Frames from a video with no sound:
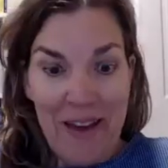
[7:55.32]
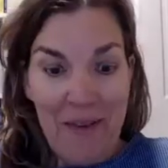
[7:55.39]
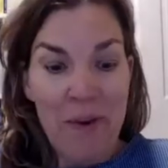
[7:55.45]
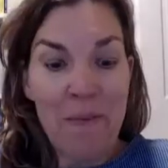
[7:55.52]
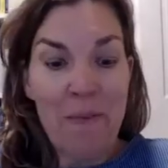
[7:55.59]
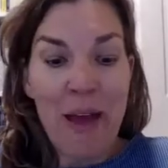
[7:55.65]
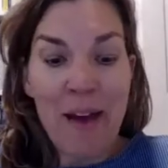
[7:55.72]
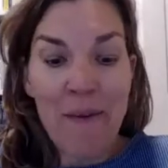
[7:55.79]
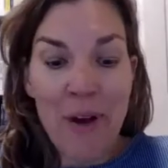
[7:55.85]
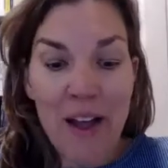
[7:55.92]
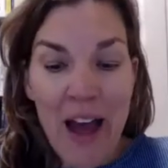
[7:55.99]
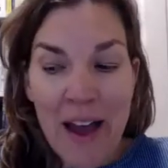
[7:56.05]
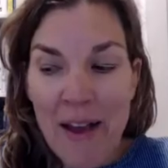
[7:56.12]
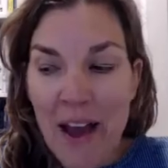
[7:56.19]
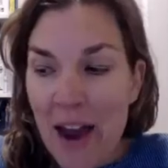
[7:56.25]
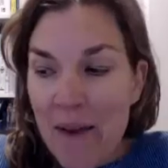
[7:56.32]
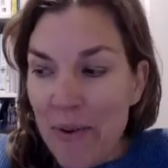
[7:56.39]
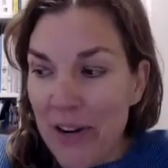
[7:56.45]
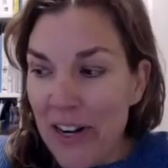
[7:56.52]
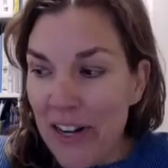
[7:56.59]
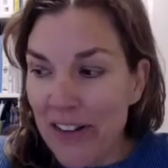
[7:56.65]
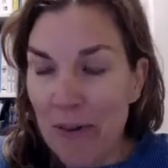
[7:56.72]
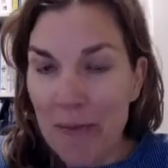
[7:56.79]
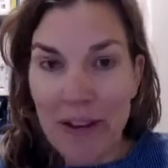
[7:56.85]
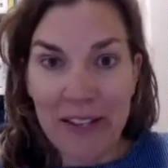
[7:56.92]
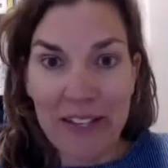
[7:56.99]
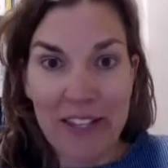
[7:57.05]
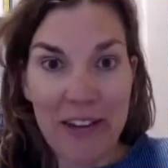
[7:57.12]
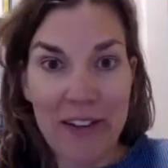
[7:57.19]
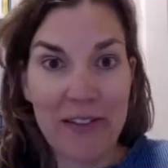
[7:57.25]
Well, I predict there'll be a
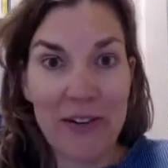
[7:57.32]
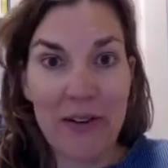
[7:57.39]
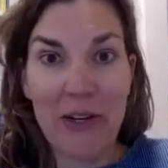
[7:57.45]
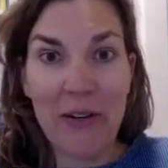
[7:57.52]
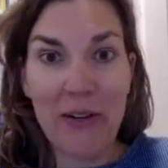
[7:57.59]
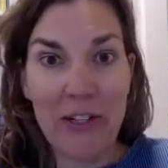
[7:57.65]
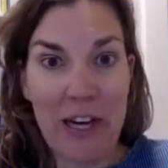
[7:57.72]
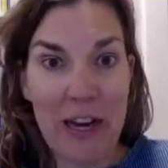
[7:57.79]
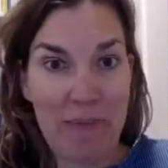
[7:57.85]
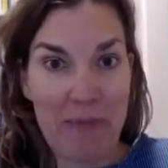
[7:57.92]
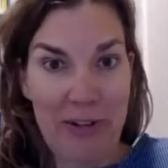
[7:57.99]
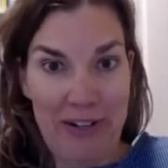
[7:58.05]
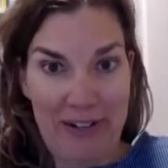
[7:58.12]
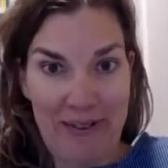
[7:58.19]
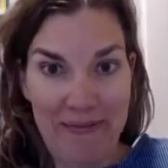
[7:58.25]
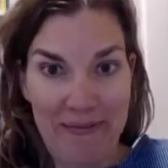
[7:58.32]
San Antonio chapter.